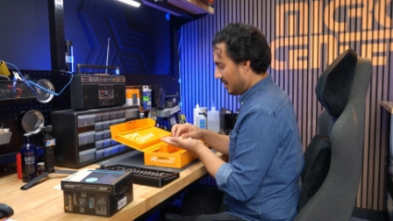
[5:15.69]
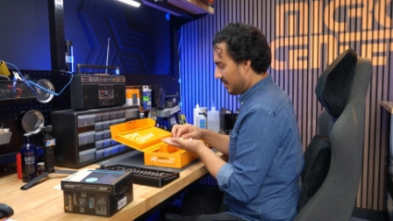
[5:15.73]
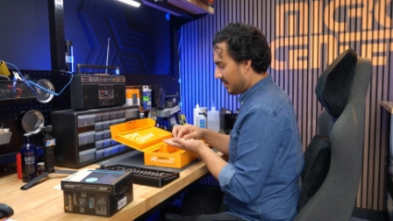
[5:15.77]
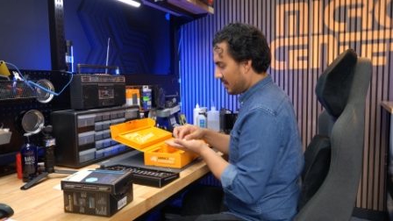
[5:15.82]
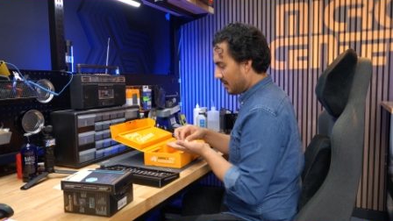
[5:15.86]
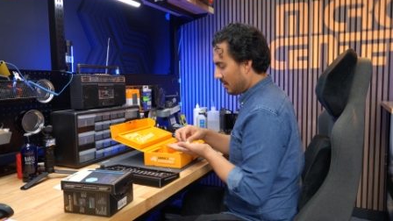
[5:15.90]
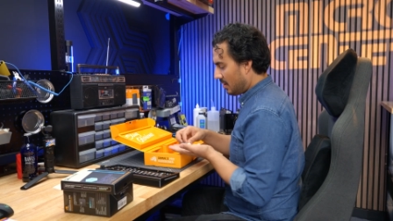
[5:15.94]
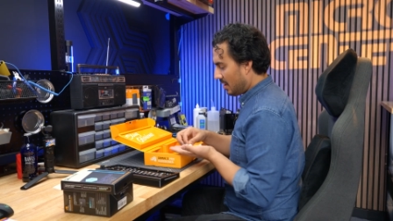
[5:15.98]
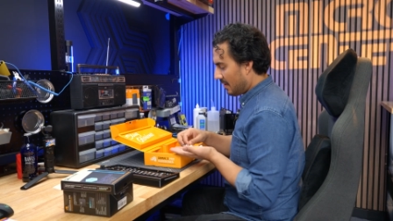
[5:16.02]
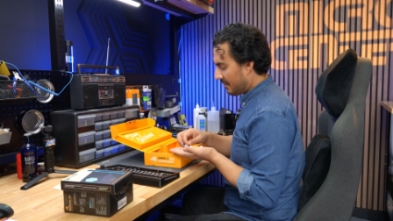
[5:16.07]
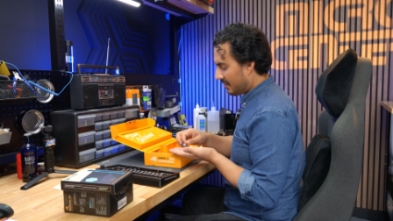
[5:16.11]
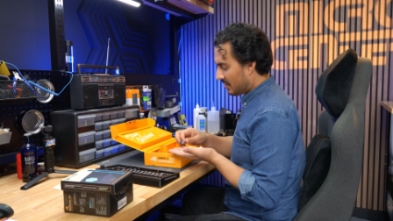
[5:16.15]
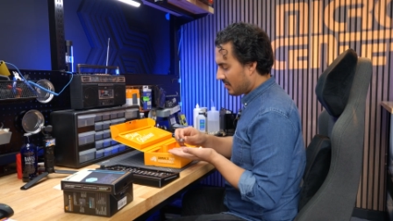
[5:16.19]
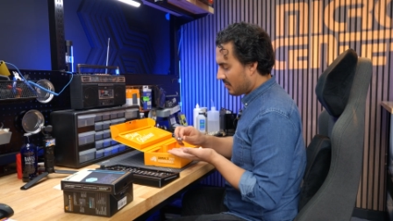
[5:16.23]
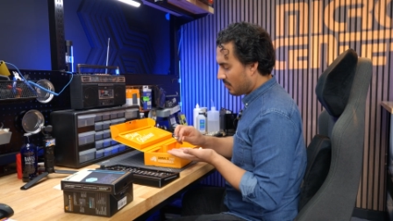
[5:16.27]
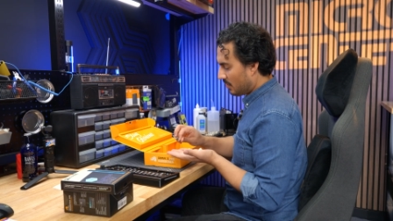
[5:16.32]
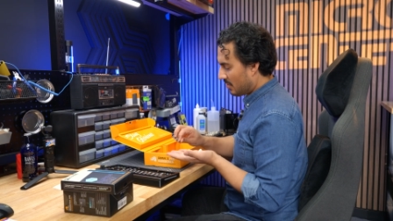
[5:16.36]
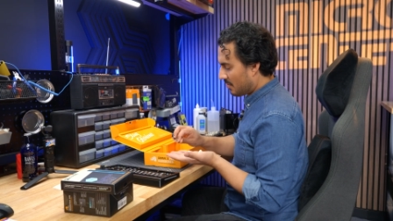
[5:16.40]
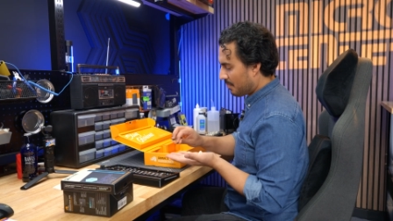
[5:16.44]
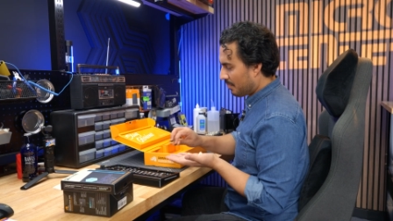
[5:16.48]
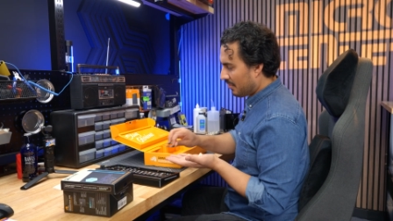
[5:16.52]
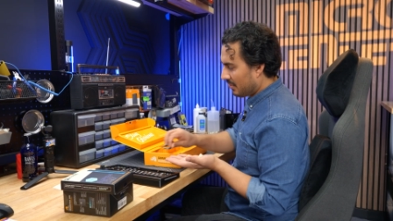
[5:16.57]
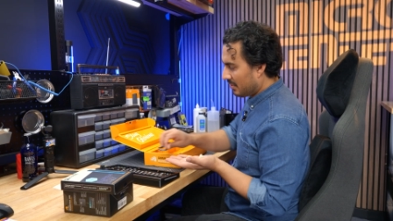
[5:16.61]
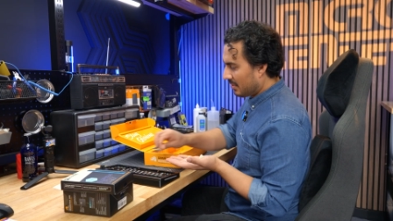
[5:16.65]
So you have your
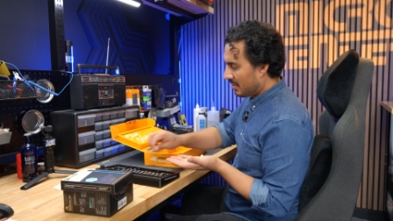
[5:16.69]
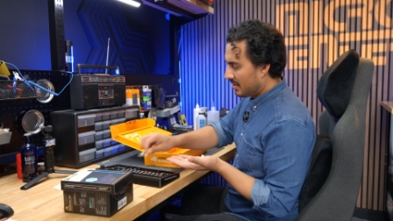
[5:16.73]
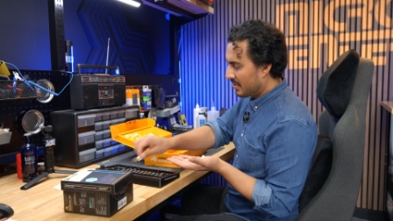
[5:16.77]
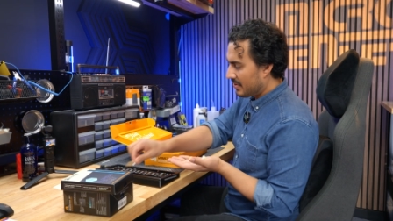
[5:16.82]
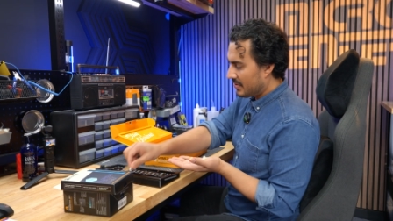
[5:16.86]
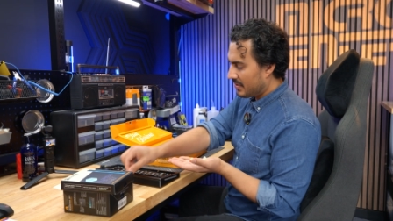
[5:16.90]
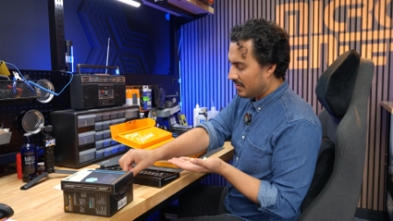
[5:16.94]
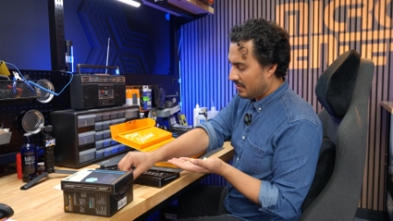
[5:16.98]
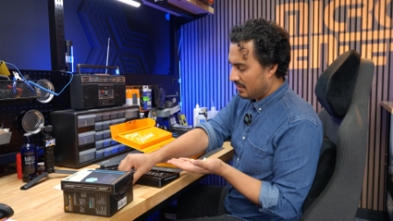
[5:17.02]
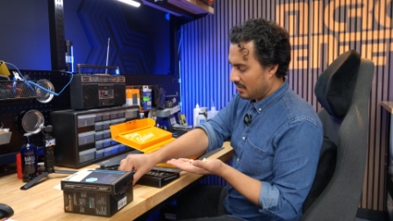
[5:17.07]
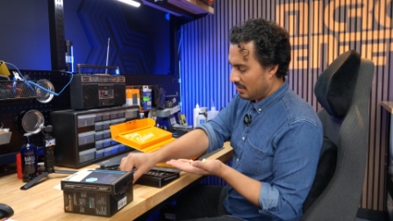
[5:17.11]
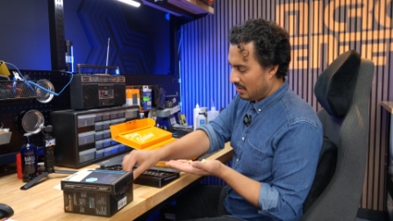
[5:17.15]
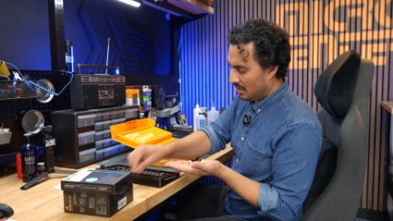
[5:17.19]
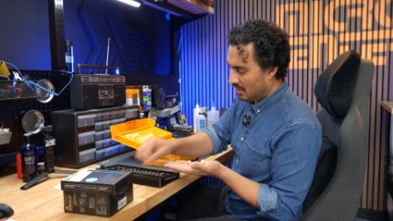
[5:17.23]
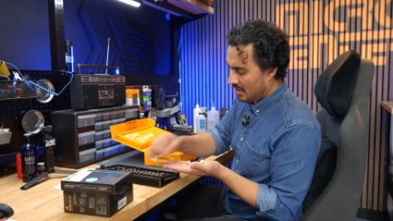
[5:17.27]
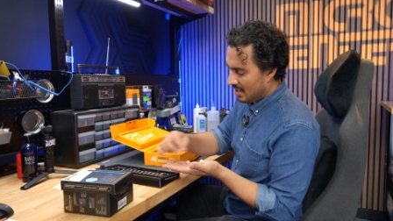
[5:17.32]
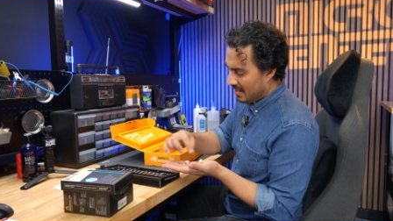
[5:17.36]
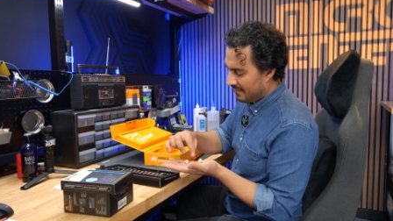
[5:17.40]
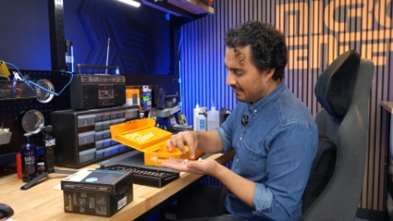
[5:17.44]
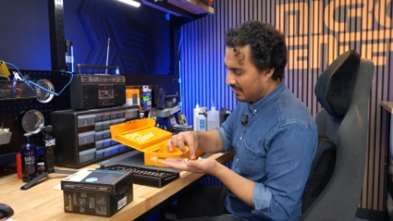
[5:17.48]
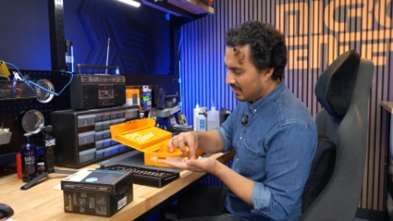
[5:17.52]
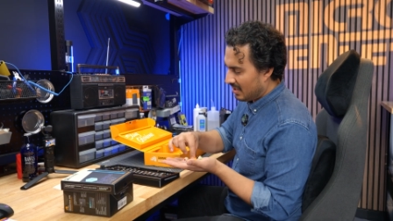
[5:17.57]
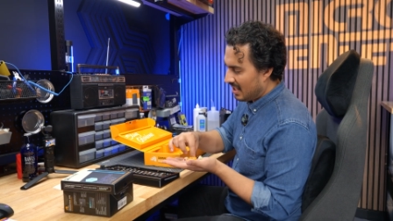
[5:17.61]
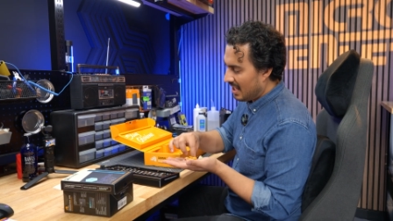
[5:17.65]
switch pullers, you
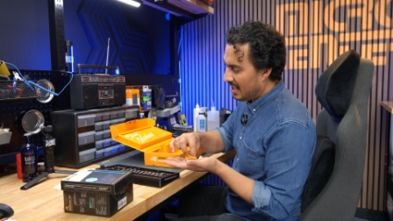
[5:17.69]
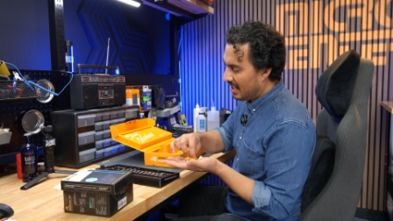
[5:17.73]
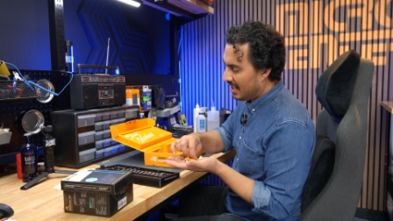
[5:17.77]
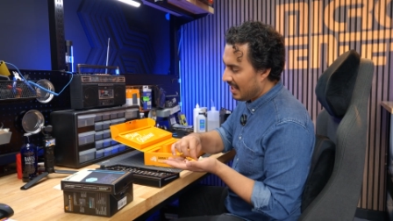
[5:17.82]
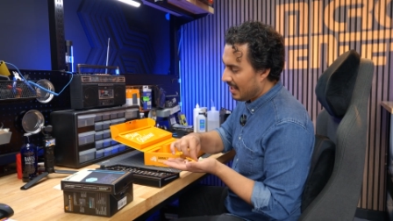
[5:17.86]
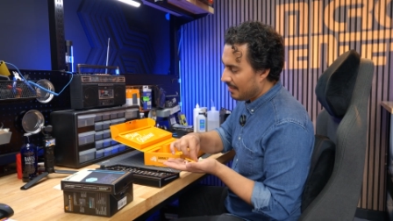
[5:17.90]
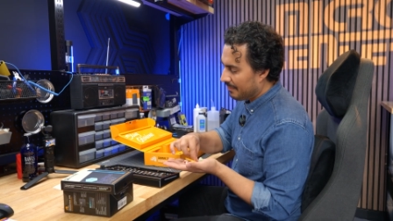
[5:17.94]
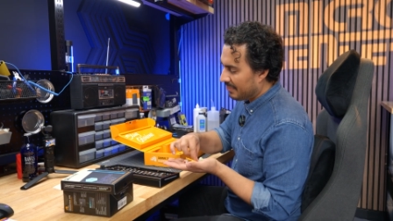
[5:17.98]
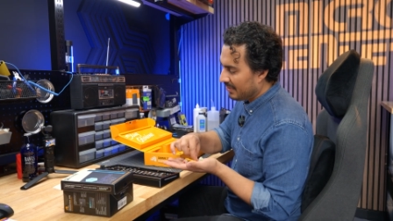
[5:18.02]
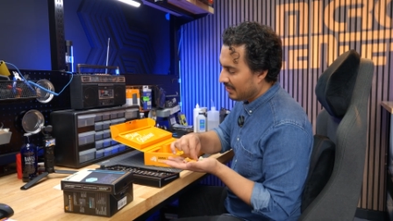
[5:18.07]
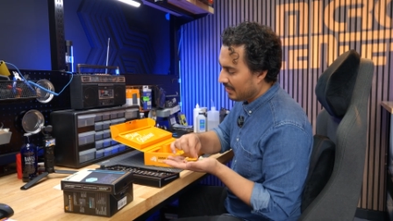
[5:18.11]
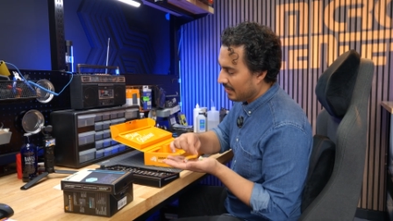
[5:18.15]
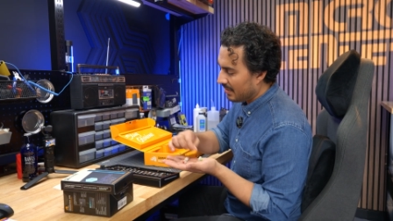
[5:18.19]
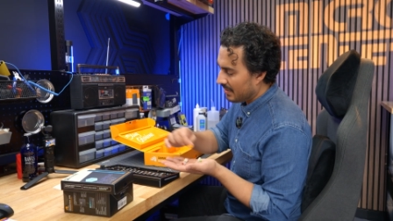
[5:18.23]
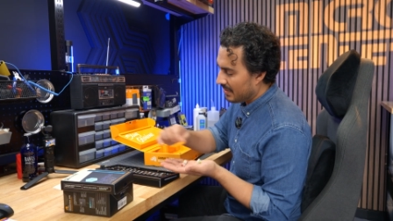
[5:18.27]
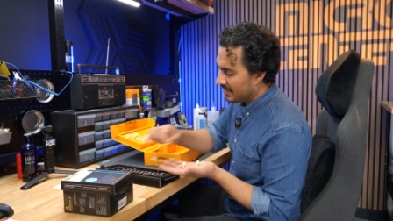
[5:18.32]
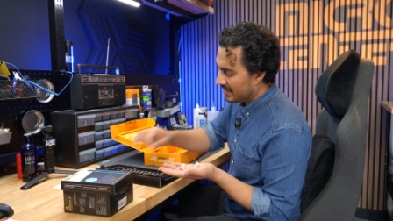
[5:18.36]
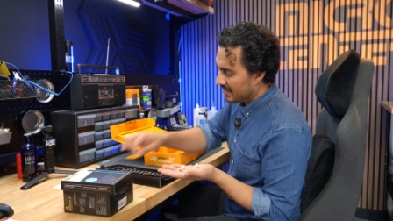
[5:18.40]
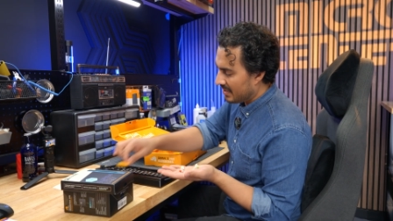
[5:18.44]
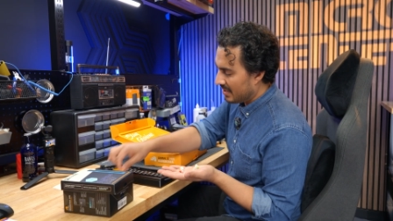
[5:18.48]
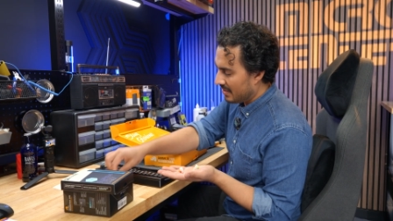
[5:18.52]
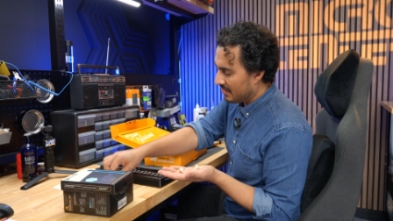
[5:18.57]
have your keycap pullers.